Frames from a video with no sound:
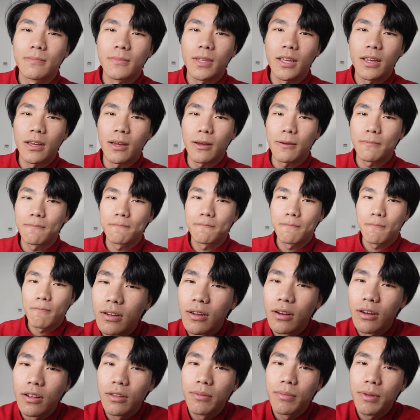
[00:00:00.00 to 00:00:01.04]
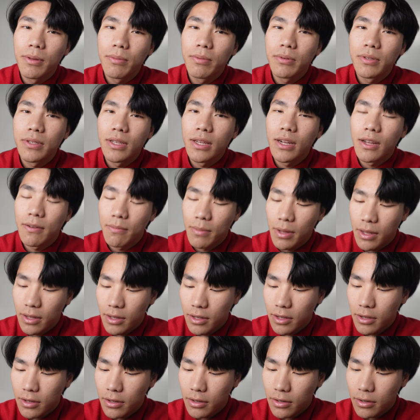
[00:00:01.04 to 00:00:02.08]
Yeah. All the peoples that I've met
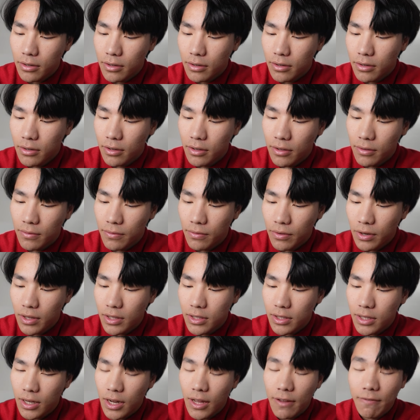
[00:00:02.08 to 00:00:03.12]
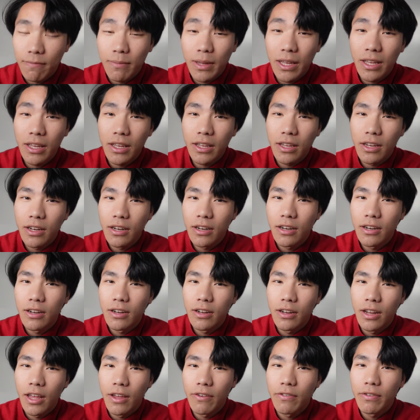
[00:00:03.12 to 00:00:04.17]
here, all the friends that I've made,
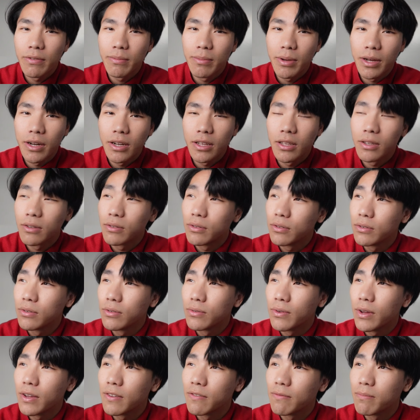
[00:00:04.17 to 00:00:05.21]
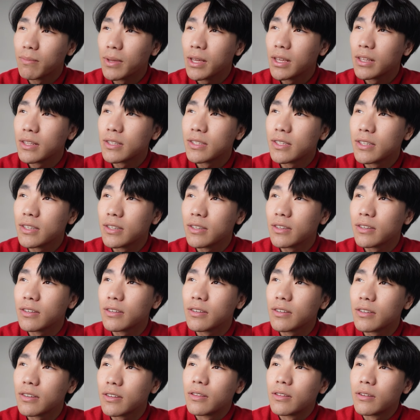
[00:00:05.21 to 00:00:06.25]
everybody who I've met here,
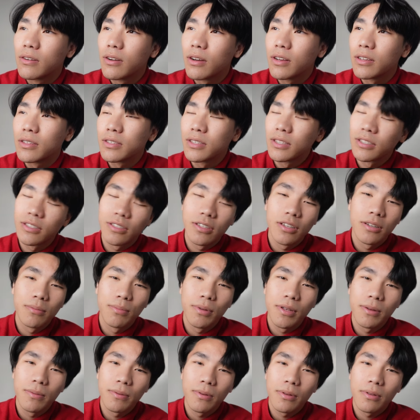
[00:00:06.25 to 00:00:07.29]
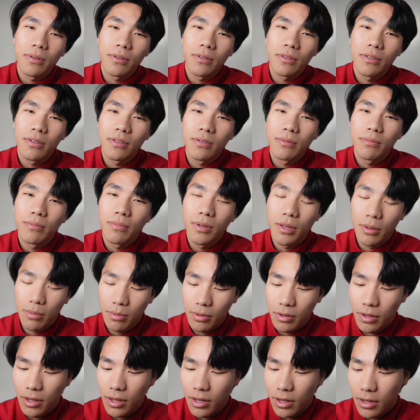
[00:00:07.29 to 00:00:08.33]
they're all such good people.
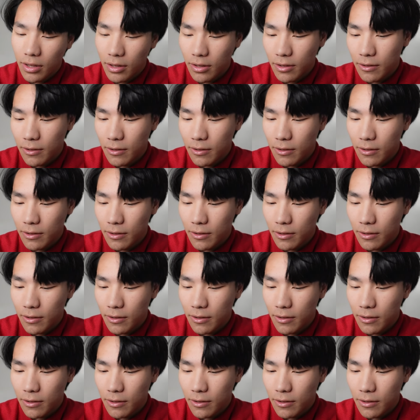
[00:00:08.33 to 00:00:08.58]
People that